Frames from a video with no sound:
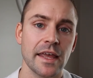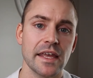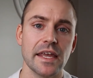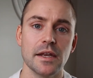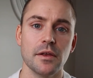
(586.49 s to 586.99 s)

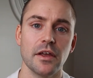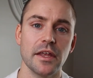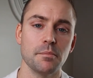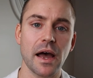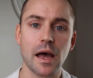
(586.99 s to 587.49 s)
And
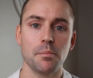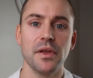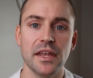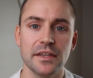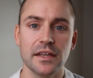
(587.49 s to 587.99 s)
in my
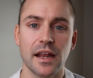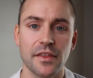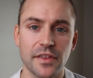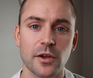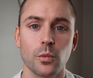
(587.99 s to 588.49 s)
opinion, I
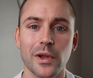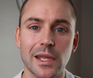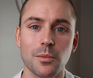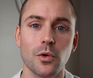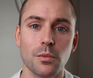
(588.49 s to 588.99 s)
think
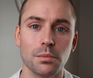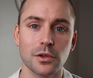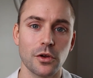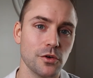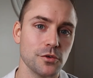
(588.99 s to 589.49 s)
WeBull
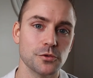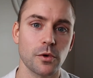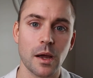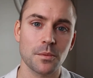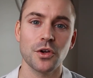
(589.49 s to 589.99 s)
blows
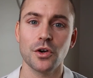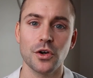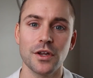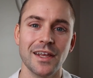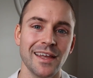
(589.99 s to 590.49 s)

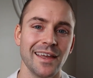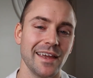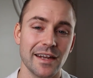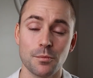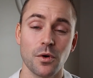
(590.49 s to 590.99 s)
Robinhood
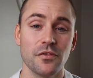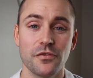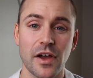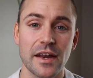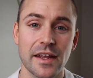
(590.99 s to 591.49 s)
and M1
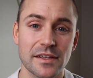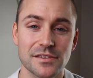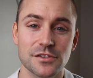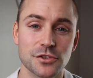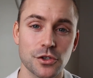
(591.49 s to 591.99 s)

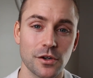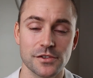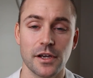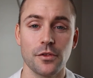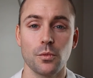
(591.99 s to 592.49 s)
Finance's charts
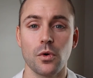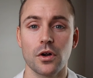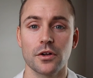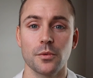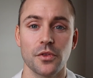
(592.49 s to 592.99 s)
out of the
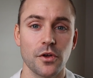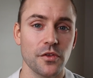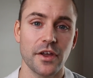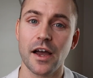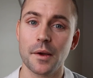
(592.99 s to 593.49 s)
water with all
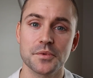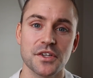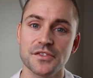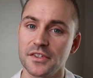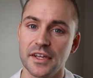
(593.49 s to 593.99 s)
the
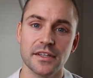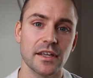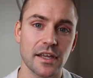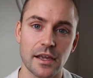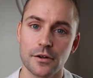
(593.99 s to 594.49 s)
options and
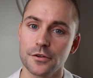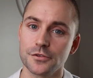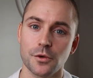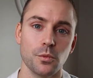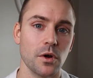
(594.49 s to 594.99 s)
indicators,
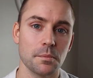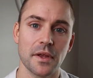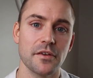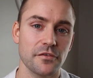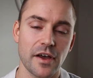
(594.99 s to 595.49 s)
the 1
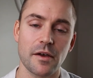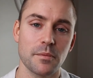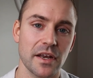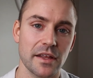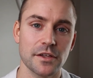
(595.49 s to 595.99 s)
minute, 5
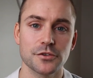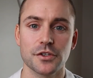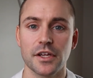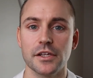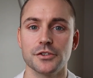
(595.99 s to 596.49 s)
minute
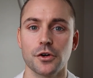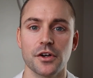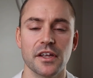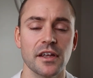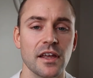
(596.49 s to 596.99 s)
intraday charting.